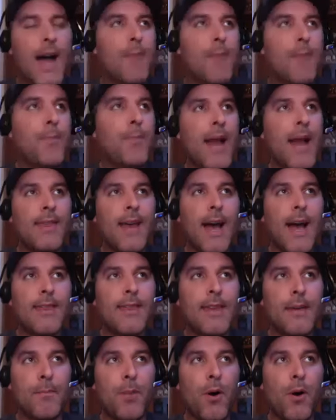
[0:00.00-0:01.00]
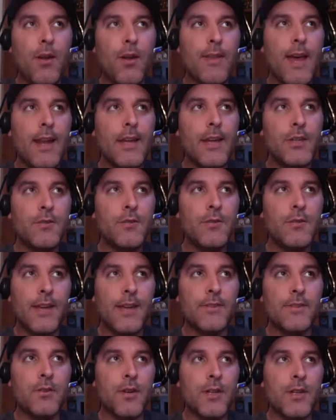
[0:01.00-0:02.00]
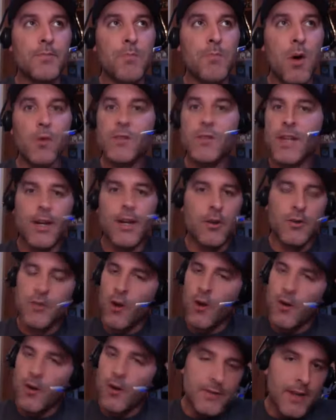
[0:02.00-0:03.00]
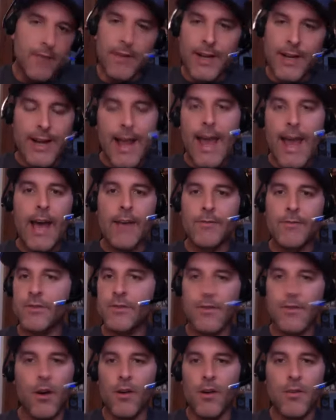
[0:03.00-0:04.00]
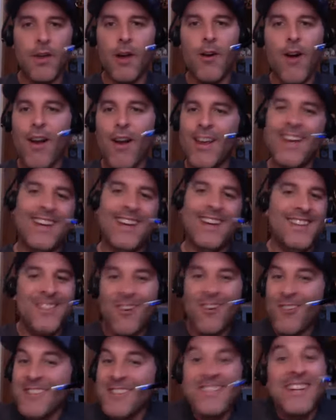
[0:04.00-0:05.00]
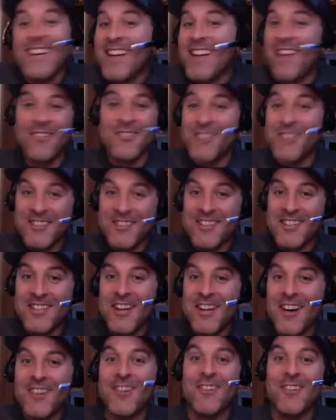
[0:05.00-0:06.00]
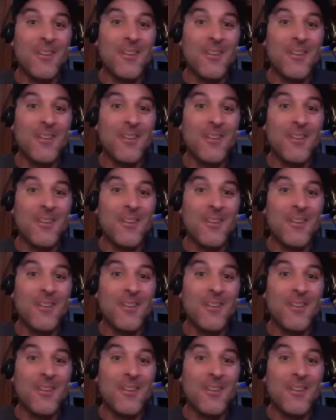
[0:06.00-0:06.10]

But I think part of that issue, Nestor, is most kickers are 7.5s. There isn't another Justin Tucker.